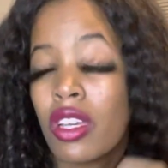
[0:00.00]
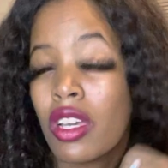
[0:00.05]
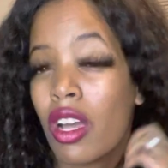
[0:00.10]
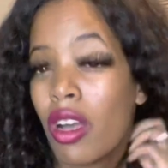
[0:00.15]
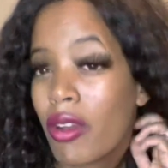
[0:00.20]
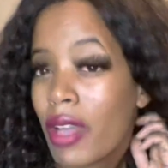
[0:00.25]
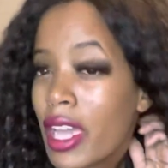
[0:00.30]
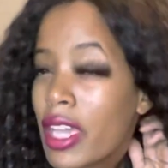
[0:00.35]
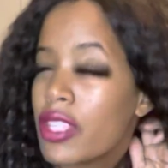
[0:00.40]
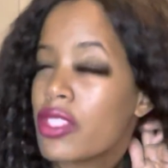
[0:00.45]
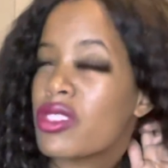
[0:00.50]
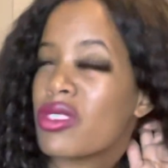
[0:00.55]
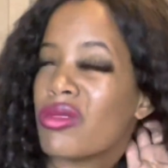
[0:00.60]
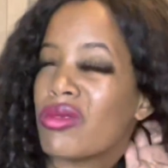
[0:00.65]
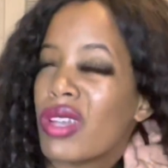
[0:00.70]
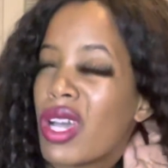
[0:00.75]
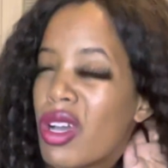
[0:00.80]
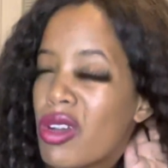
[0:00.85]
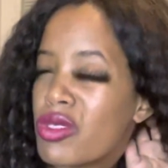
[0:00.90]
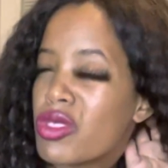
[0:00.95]
Okay, so
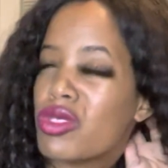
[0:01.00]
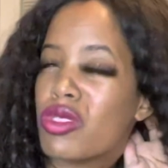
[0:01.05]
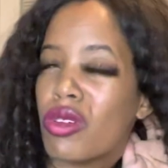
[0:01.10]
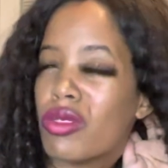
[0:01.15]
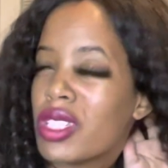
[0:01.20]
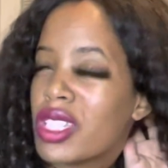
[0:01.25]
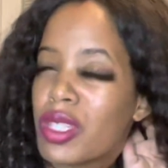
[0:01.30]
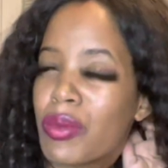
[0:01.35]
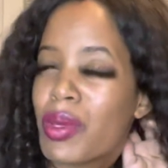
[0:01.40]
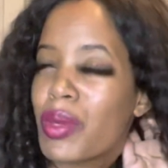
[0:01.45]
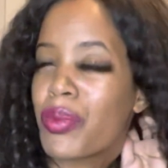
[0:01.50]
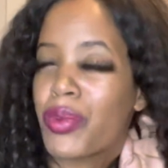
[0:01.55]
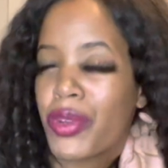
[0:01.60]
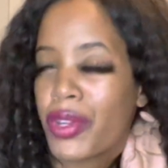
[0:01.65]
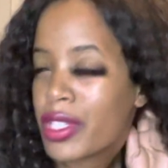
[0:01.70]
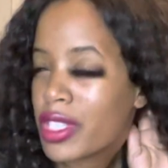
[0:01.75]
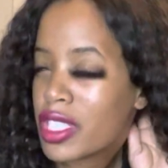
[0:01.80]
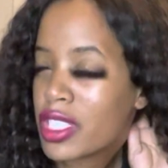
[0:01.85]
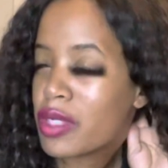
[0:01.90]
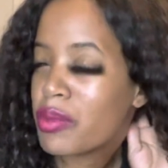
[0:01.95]
no, you don't need to be
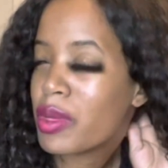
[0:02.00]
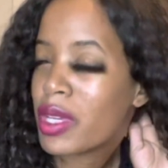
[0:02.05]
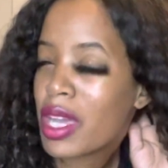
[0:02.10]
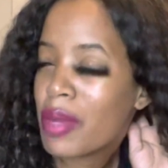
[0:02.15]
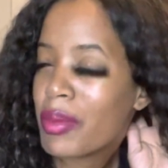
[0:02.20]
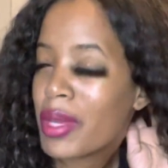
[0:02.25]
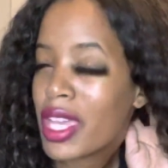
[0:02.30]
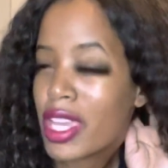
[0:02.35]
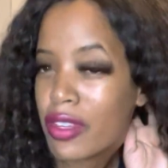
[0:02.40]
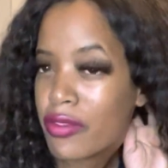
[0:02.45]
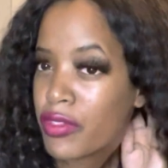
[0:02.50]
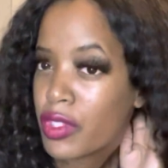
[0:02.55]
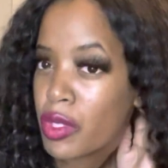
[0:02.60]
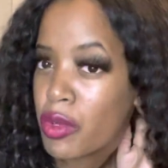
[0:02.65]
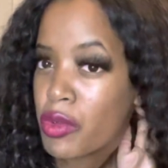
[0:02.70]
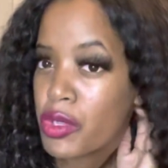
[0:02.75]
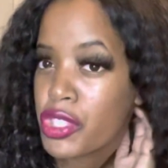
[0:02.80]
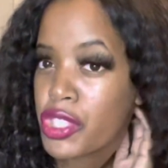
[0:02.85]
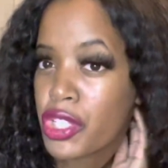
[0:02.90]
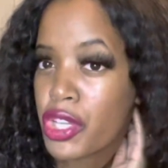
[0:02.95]
pretty to become an
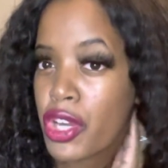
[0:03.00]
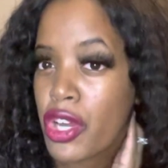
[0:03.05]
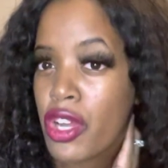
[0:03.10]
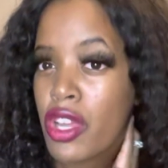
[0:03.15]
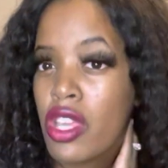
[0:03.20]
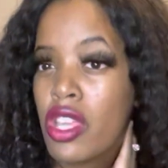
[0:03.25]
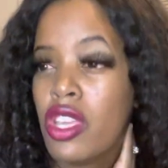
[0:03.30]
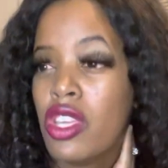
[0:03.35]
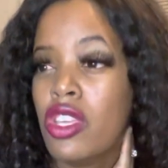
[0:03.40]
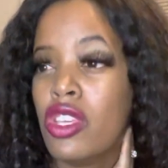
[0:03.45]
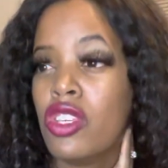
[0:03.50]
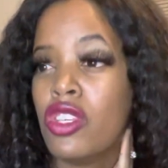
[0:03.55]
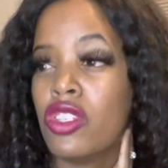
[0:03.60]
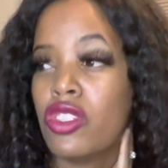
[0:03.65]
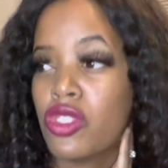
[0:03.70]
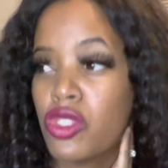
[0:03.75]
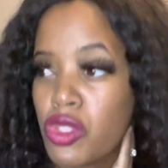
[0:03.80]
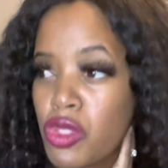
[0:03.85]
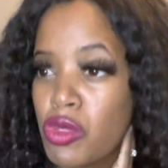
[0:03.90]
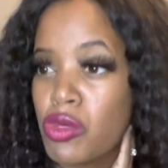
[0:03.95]
influencer
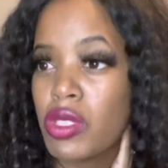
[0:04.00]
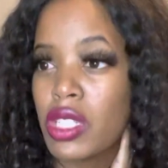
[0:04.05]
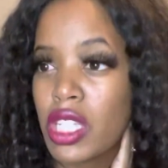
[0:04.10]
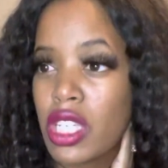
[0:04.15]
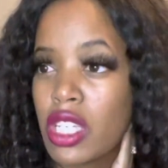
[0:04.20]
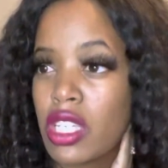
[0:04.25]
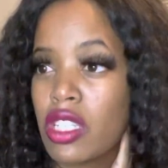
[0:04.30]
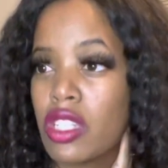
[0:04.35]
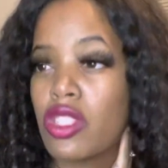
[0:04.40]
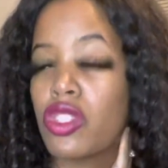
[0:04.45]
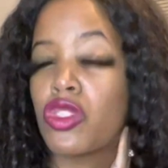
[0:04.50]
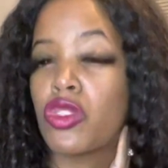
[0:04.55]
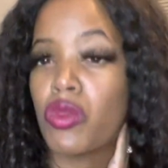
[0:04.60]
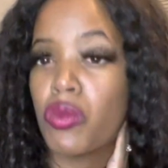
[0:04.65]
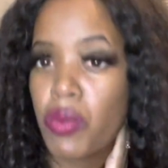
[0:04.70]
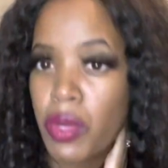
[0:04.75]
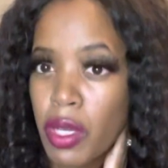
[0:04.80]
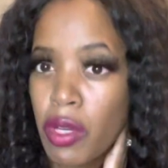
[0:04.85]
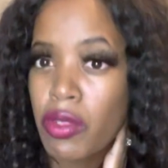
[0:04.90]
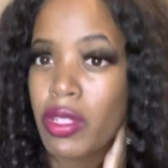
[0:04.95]
you need to
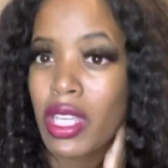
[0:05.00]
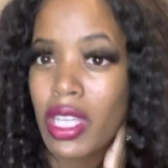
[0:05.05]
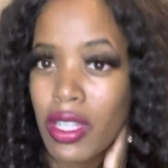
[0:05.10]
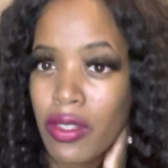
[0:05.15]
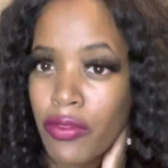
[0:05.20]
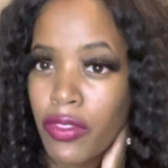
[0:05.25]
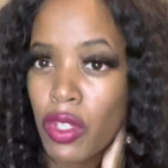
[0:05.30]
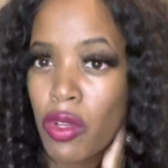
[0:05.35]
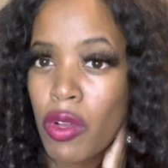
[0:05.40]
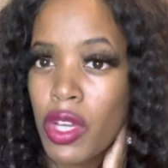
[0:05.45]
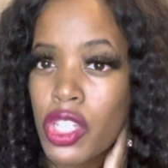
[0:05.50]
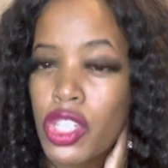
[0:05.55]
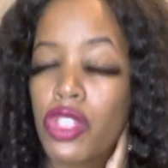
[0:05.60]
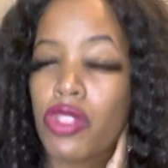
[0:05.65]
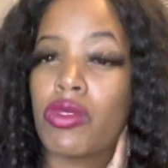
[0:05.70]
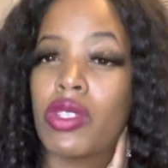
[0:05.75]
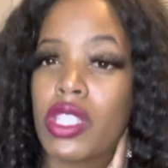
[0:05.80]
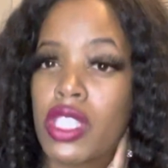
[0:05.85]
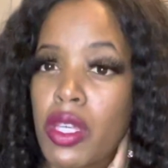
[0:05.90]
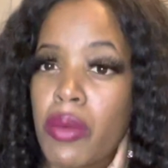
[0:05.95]
build influence, you
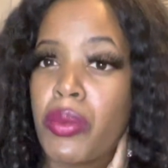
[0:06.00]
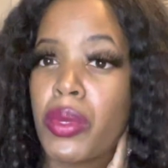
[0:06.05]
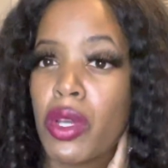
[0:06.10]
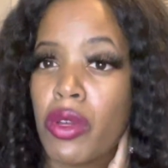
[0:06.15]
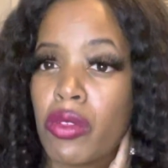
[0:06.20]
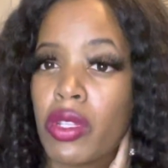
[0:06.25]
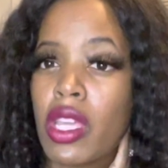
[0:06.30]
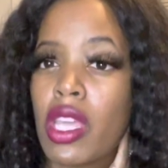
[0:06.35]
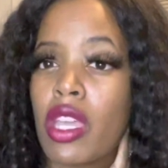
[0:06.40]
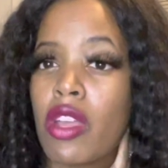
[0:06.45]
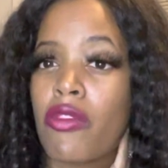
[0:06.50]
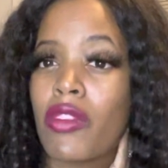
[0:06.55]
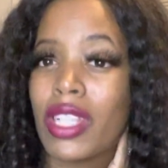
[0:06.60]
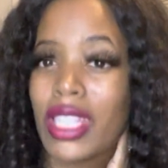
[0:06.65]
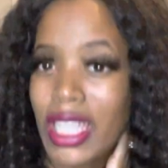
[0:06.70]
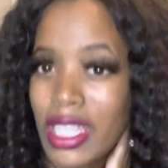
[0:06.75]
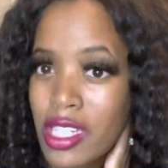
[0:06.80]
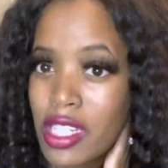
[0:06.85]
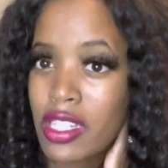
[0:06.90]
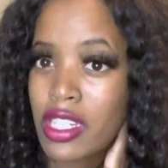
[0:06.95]
need to build
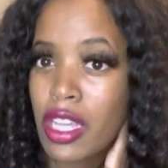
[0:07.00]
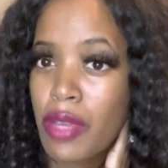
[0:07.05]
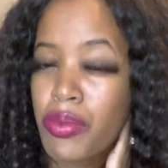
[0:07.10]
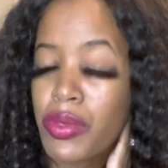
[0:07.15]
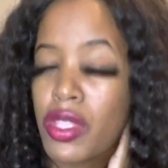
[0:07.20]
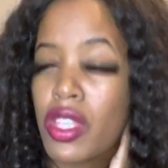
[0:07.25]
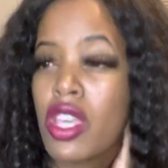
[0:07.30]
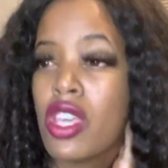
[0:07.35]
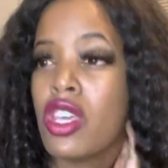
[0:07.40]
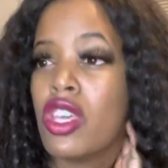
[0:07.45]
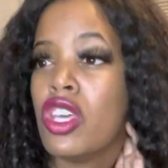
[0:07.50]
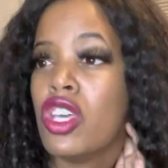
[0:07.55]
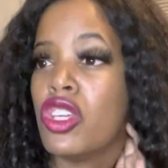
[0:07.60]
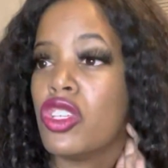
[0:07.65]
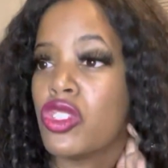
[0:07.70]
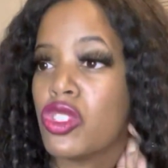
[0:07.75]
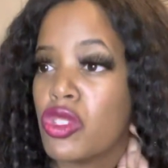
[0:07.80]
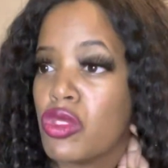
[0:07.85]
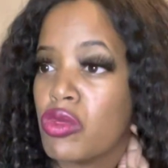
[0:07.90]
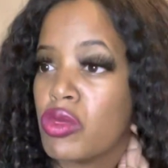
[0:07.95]
relationships,
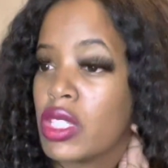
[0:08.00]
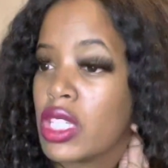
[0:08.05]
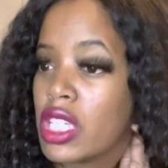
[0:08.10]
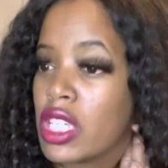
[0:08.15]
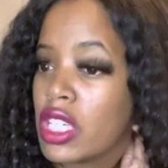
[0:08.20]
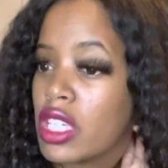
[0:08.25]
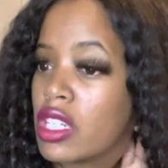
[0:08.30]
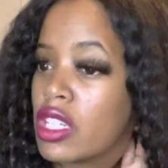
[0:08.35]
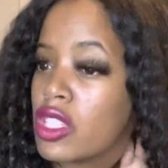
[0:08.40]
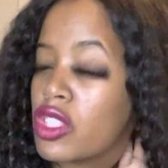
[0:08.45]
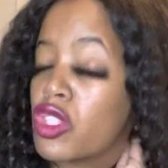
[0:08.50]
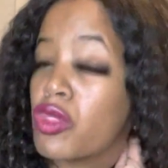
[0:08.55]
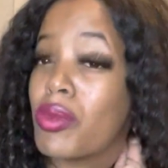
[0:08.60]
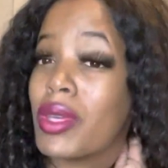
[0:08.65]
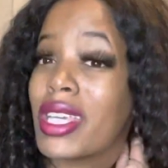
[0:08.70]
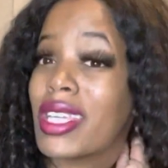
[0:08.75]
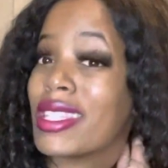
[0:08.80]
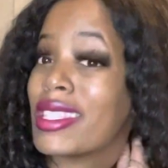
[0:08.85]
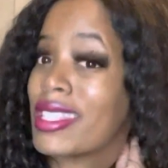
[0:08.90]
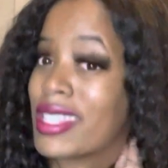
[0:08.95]
you need to be
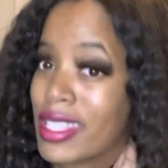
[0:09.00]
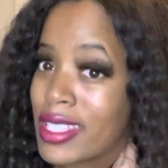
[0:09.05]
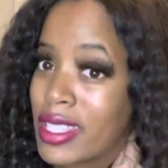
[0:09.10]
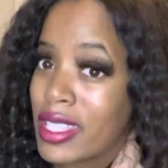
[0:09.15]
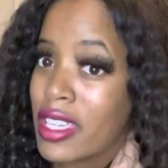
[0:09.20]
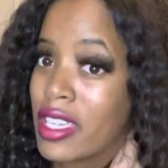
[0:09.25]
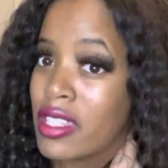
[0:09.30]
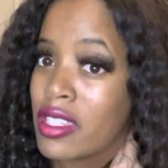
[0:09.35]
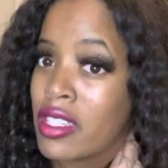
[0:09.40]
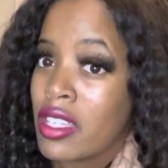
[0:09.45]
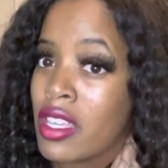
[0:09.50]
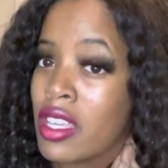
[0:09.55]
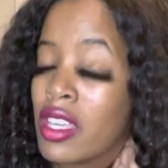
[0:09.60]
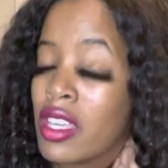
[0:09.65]
consistent,